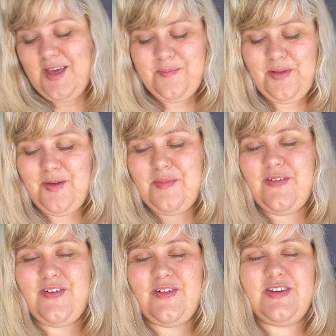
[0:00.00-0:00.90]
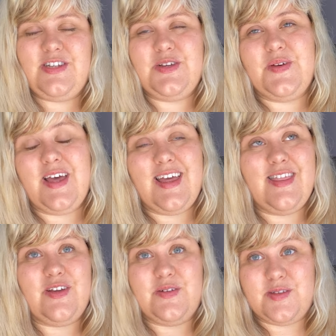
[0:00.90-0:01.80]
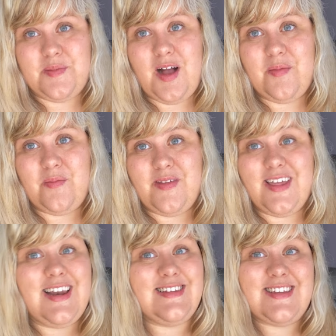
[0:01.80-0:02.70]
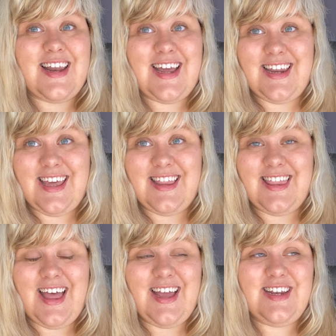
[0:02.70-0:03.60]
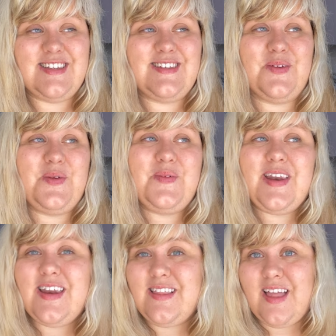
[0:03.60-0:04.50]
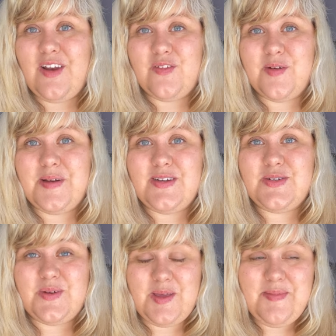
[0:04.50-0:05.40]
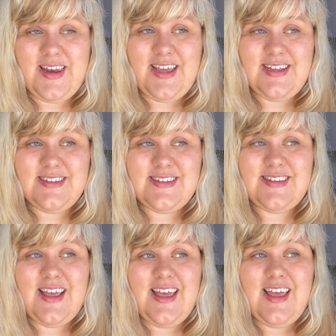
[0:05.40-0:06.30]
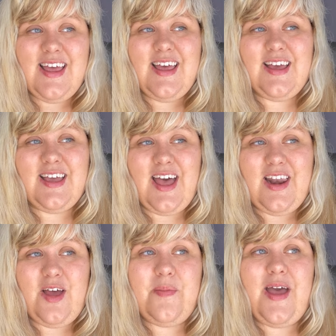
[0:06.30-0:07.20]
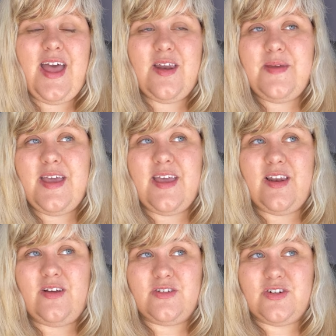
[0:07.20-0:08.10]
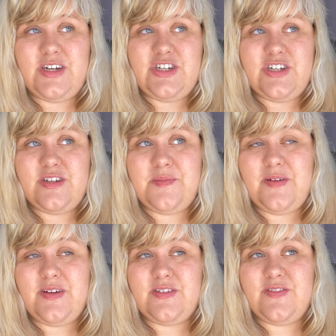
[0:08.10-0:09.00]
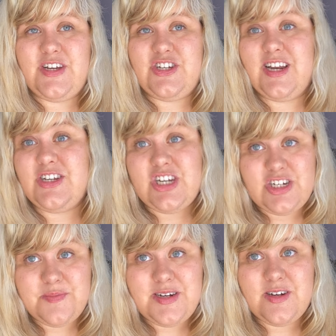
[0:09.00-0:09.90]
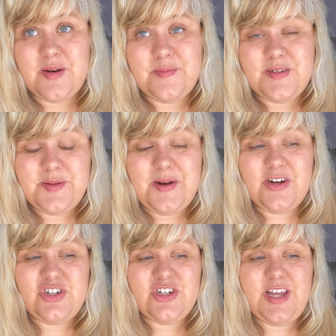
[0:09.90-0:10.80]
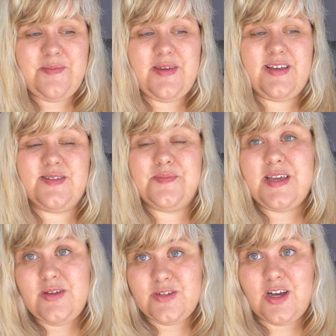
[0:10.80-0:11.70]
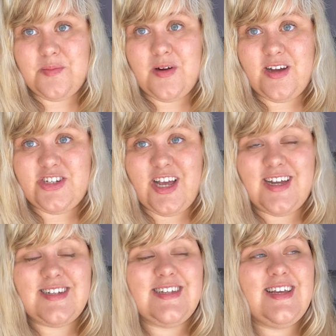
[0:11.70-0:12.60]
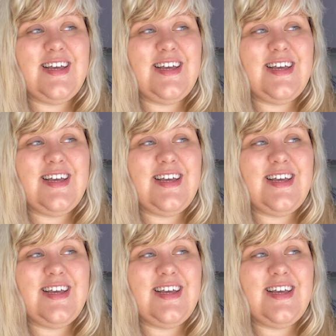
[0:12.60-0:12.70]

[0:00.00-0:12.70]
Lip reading: Pull up my phone, do it. There was a problem with it, and it said I had to get in line. So we waited in line for about 20 minutes. Got up. I had to make an alteration to my reservation. I had to change my departure date because of my Utah project.